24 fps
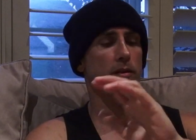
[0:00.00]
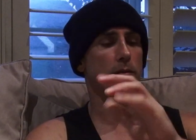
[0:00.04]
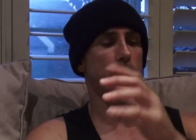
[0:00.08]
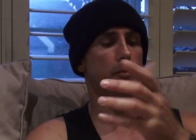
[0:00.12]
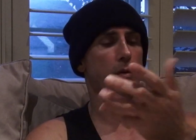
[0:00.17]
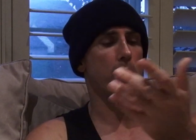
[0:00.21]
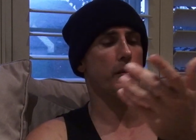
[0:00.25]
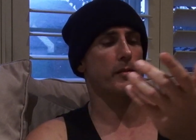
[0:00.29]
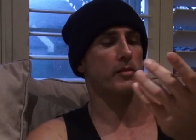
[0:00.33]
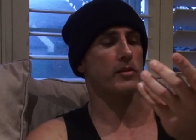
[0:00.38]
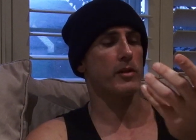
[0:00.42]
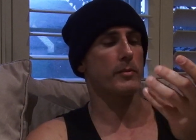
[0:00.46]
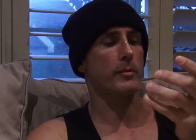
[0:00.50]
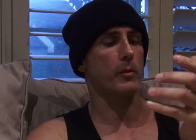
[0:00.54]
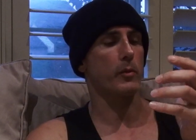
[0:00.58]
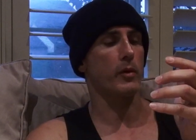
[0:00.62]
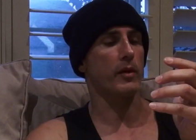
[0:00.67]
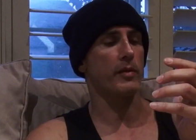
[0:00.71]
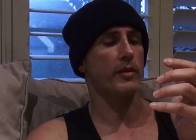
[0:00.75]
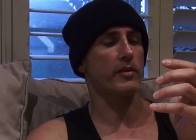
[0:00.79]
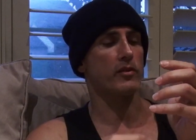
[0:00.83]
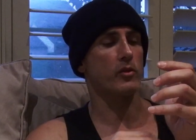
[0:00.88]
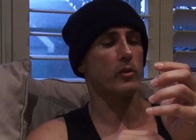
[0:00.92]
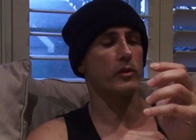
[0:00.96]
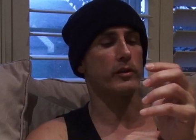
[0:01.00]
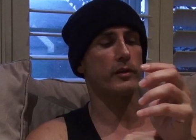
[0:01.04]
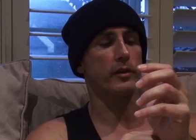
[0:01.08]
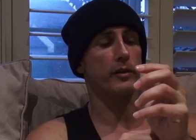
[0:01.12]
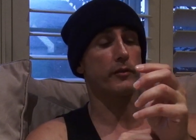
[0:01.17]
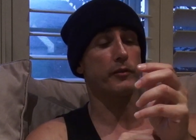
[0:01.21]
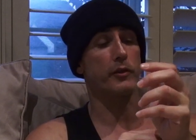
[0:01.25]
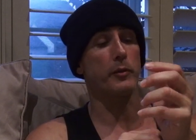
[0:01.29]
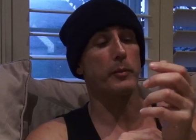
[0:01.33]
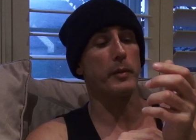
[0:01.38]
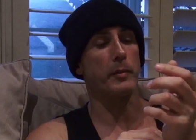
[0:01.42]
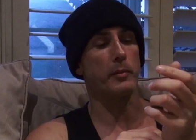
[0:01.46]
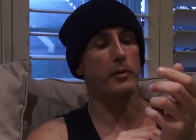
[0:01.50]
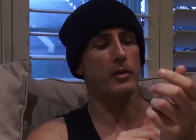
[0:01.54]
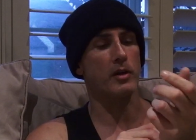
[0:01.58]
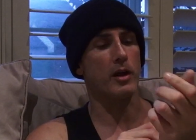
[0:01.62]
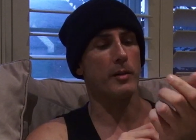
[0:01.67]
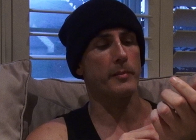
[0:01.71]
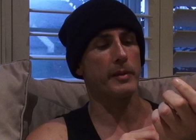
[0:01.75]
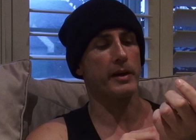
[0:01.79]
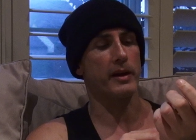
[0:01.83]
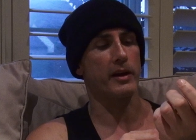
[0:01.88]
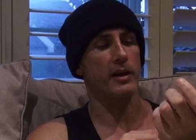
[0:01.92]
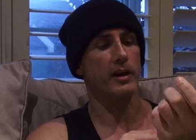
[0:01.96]
probably saw me wearing this earlier, a few people
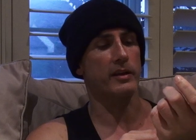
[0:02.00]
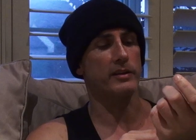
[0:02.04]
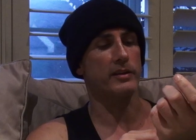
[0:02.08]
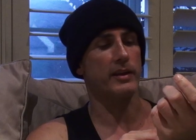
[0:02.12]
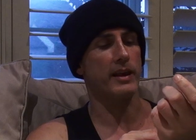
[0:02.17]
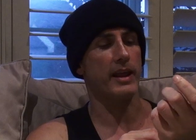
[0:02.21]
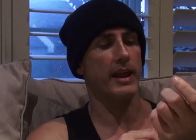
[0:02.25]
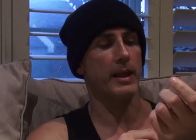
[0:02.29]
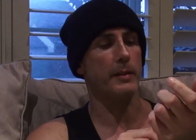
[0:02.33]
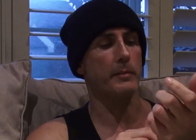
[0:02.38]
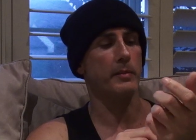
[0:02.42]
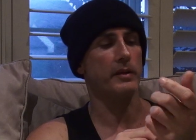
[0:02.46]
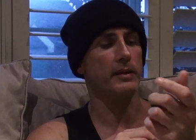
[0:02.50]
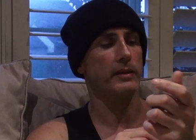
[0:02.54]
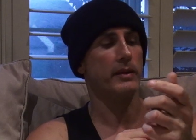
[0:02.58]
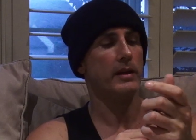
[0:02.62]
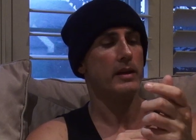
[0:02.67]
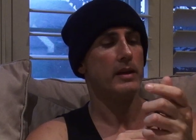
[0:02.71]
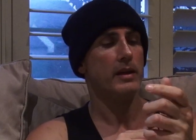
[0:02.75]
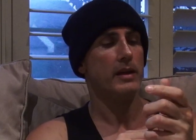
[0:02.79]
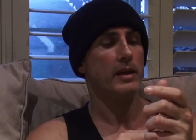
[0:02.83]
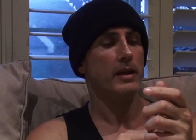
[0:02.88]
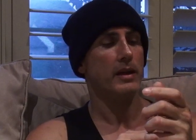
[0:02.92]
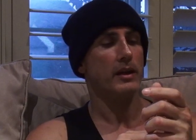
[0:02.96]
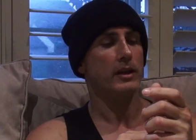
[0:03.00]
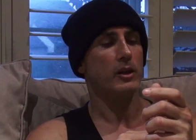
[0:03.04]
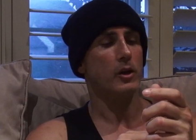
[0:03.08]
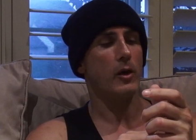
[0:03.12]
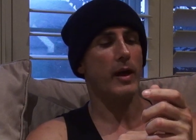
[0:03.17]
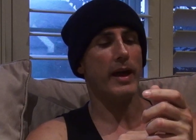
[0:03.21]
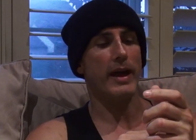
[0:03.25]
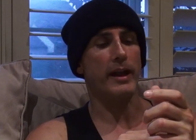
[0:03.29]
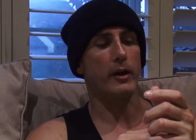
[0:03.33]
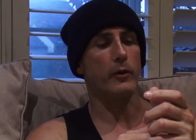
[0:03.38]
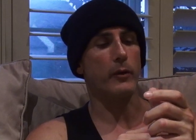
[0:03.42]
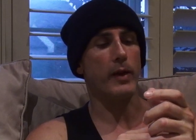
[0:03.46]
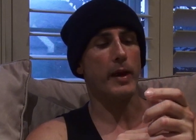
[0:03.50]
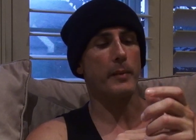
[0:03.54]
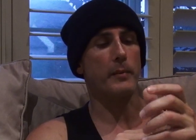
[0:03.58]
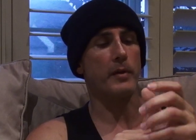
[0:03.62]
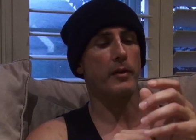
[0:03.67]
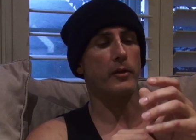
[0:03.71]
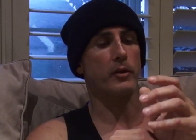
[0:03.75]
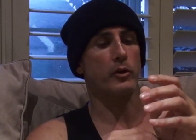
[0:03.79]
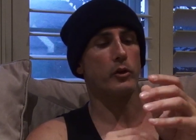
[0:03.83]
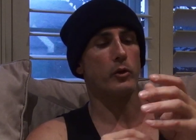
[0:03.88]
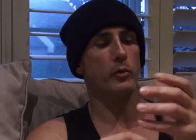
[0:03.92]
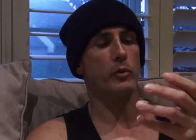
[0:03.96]
commented on today, but, you know, I had a
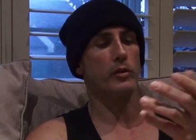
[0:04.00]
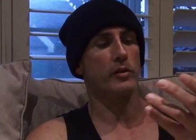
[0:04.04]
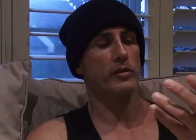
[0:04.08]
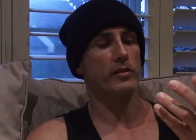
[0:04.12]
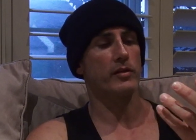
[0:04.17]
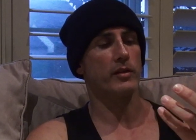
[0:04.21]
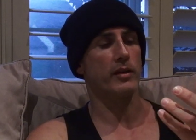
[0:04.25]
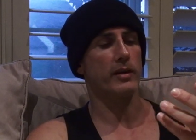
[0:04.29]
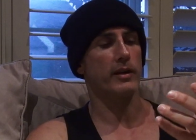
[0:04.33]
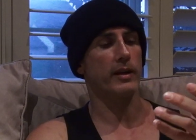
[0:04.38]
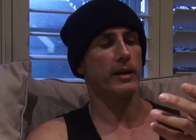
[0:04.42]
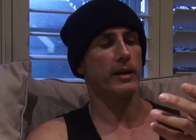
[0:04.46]
grandmother who was